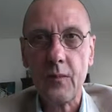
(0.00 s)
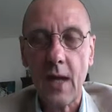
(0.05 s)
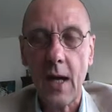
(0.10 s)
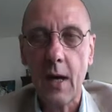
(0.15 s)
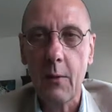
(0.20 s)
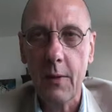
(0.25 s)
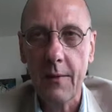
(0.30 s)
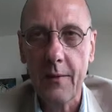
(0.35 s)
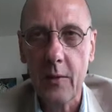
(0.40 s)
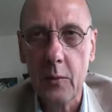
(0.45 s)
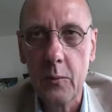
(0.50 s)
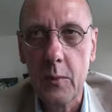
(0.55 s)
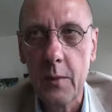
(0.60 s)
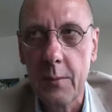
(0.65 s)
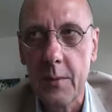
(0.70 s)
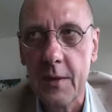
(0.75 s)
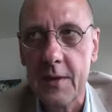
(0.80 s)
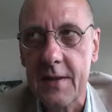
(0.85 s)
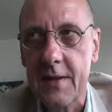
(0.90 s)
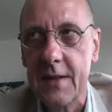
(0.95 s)
However, we
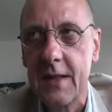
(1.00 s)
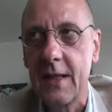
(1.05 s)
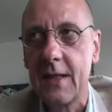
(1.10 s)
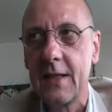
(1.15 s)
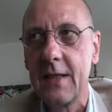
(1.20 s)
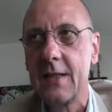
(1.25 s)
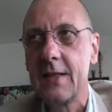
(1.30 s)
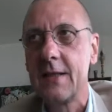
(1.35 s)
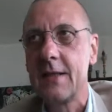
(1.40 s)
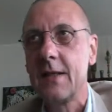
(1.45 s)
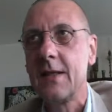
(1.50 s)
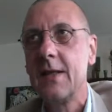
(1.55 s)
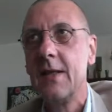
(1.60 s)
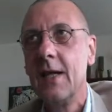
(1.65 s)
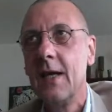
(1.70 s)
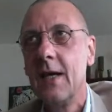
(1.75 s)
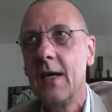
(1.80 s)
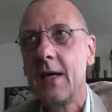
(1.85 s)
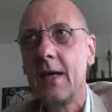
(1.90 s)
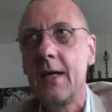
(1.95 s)
must see that it's
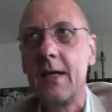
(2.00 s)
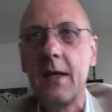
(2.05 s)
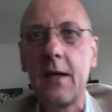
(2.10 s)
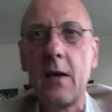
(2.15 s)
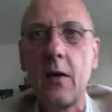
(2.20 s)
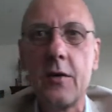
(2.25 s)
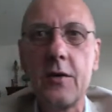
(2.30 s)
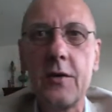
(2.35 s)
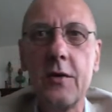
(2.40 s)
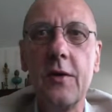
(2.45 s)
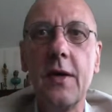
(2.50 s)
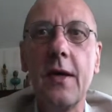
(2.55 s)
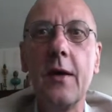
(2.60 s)
getting closer.